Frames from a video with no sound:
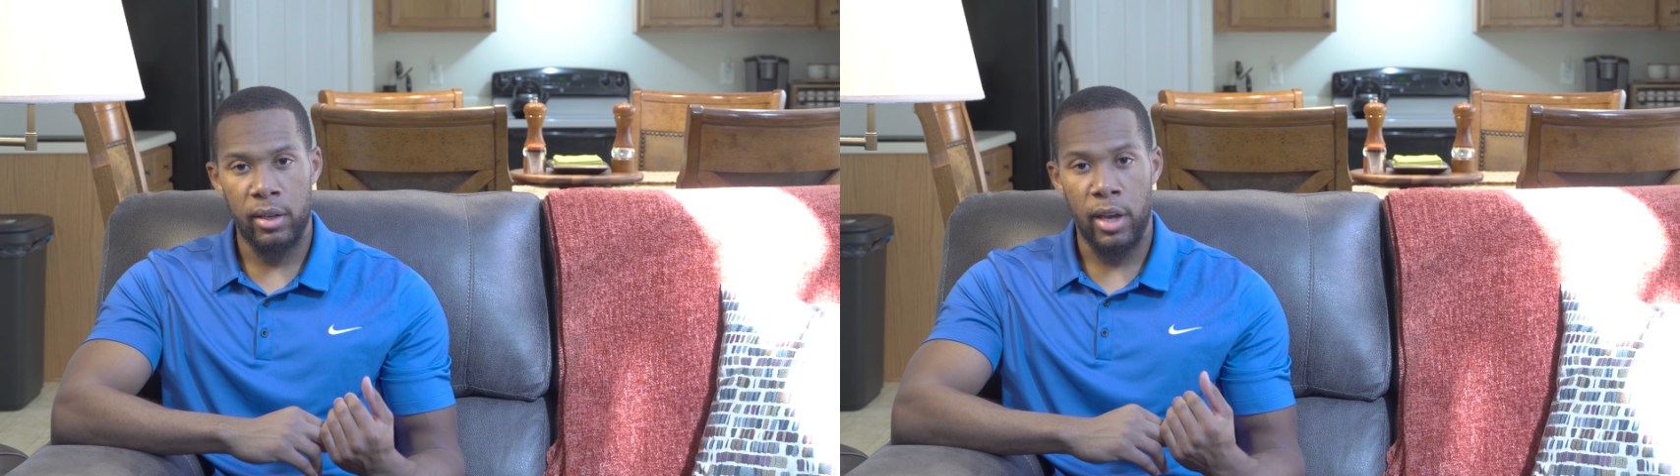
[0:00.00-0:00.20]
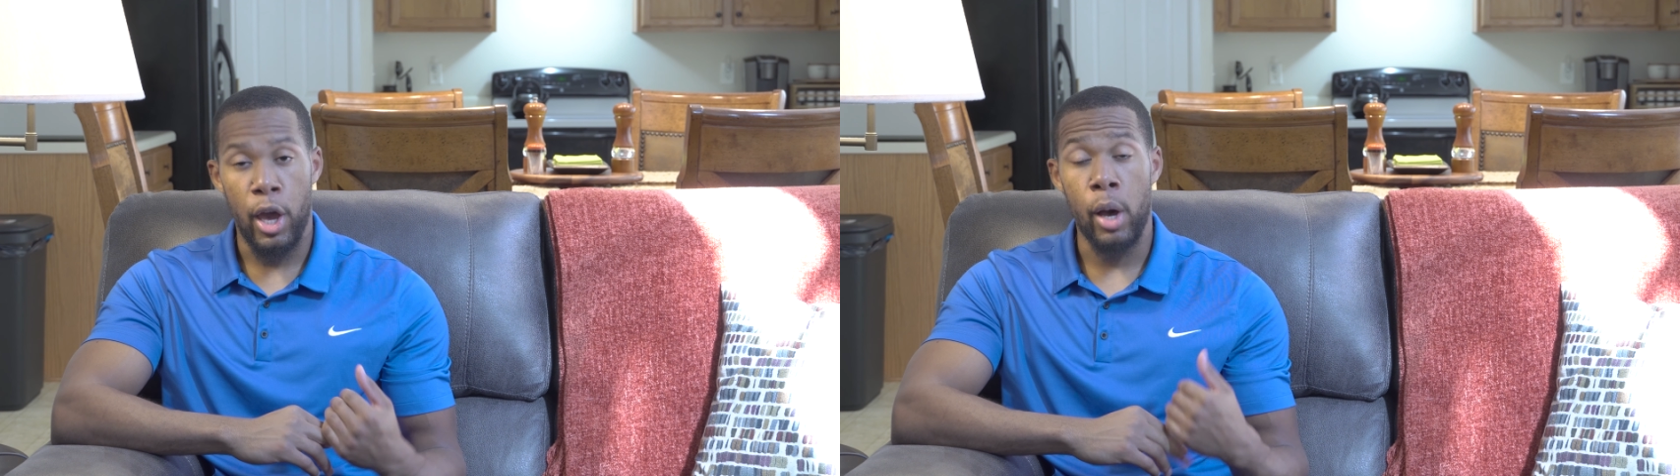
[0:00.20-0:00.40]

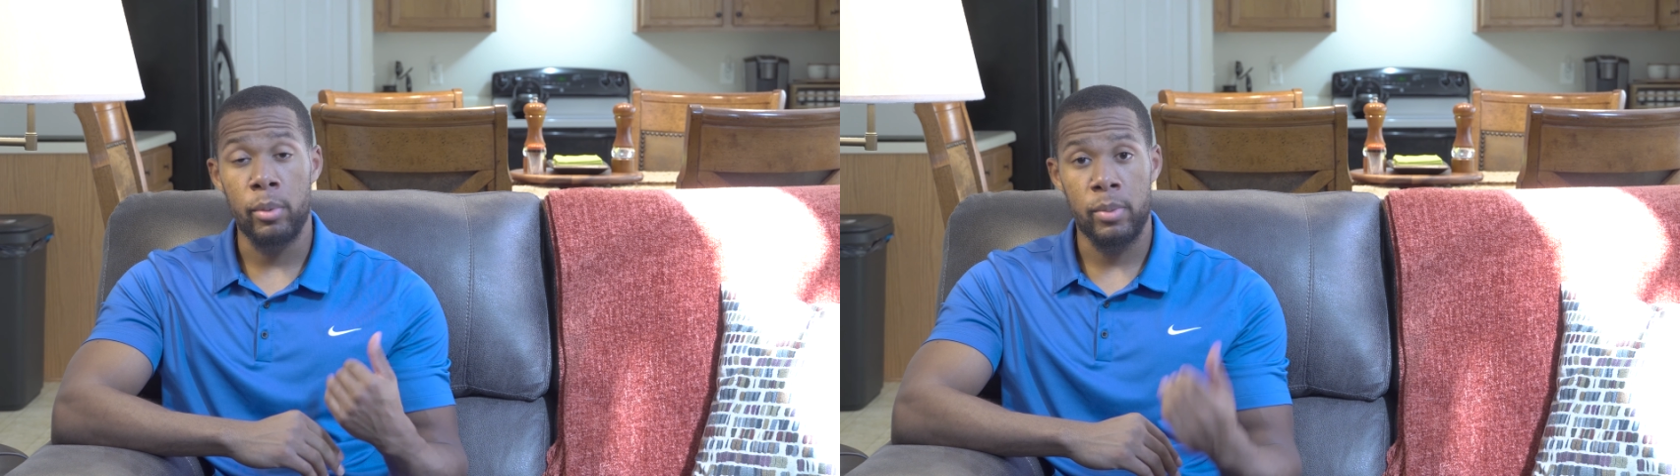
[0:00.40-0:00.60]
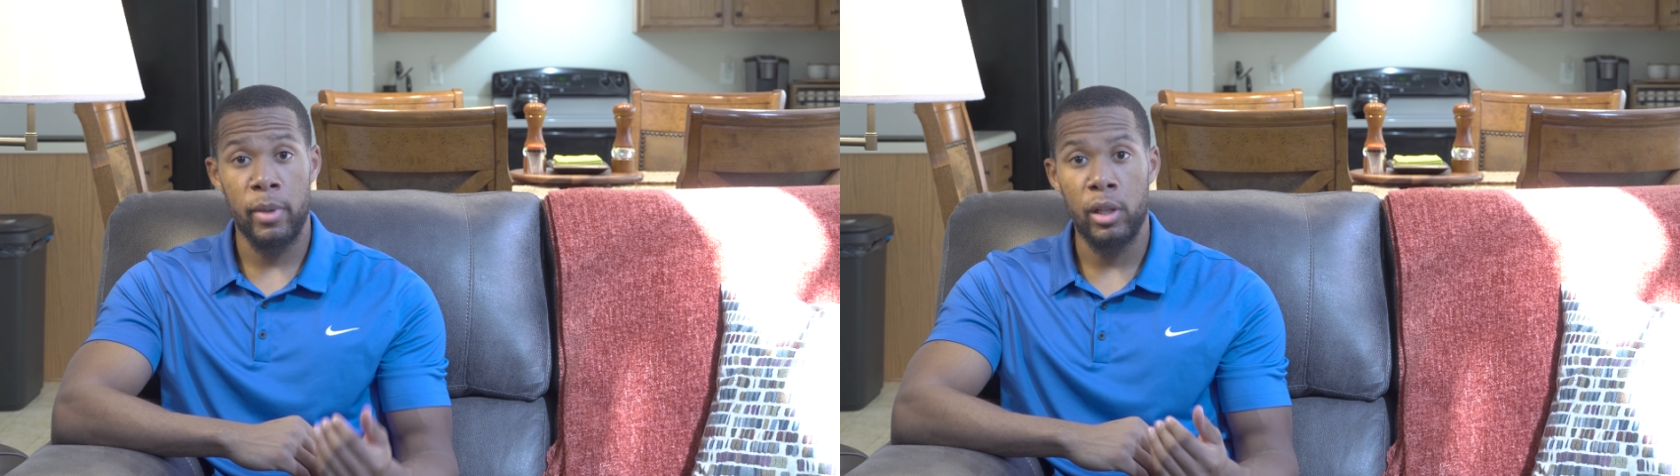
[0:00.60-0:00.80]

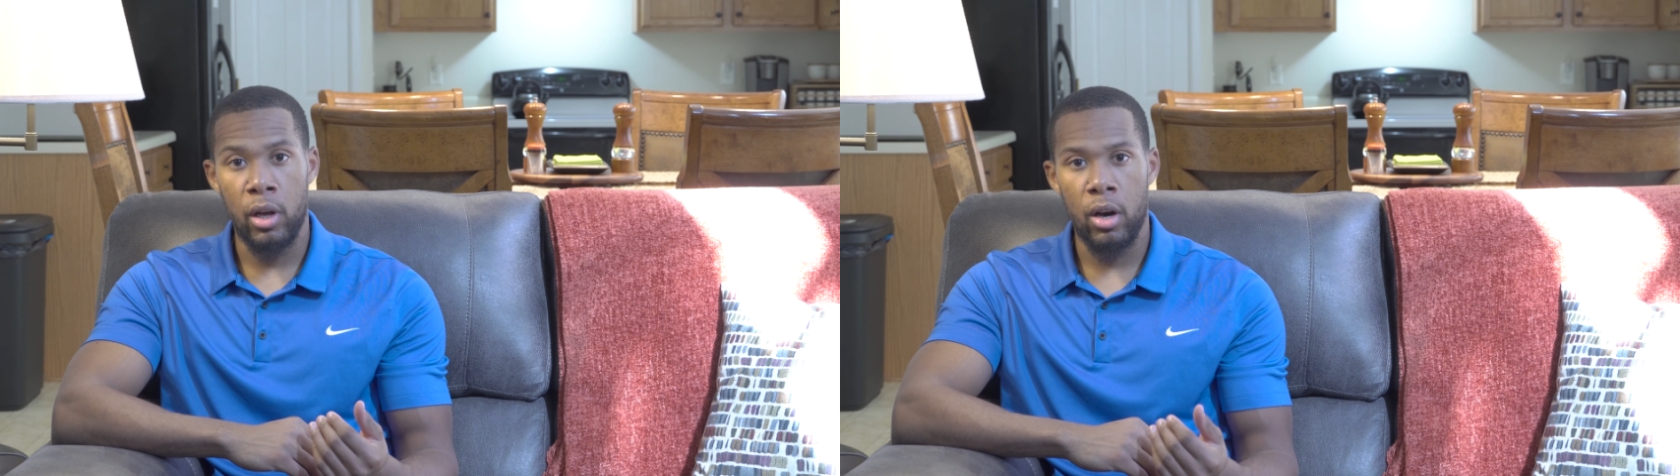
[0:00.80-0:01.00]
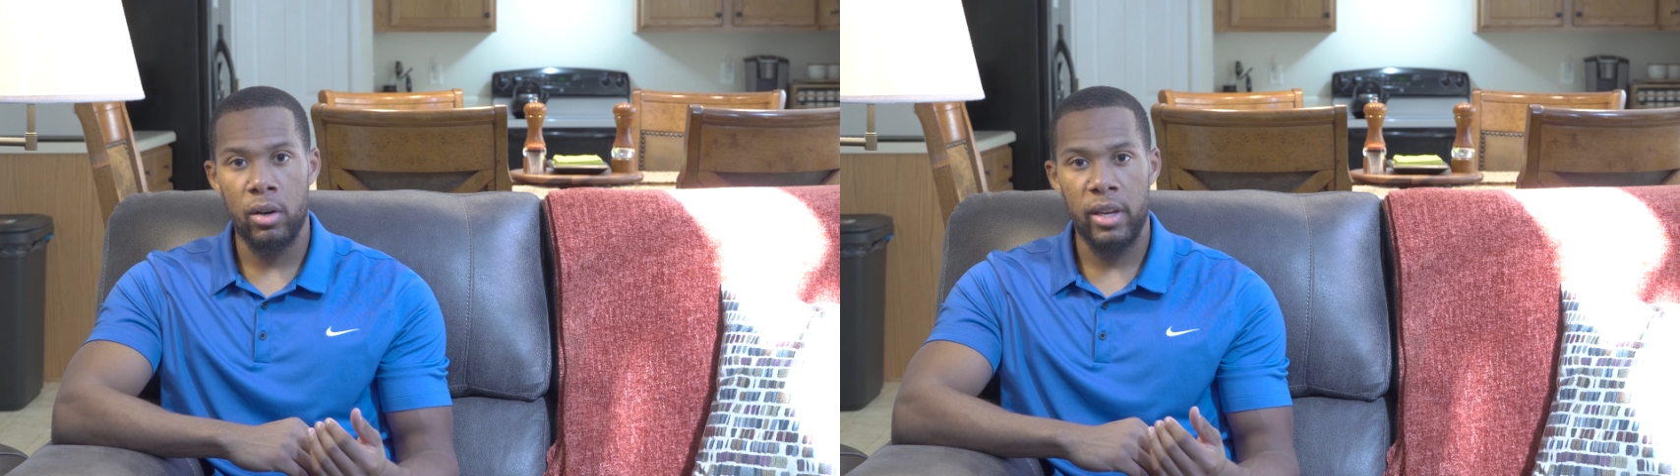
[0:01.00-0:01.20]
helps me
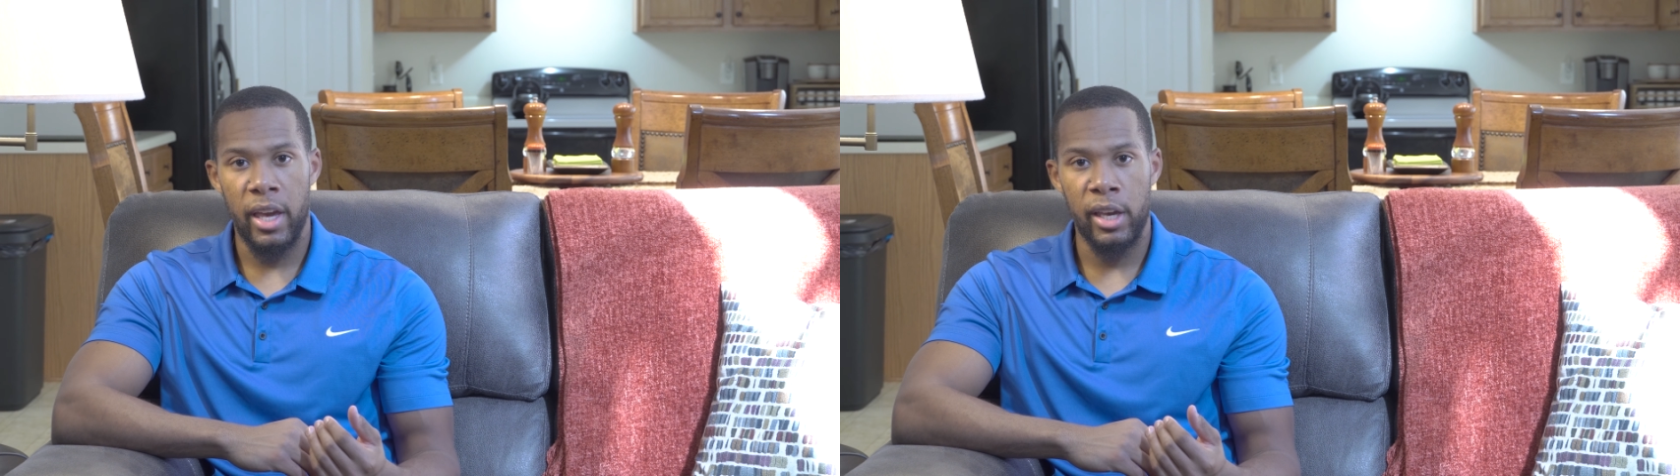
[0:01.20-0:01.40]
along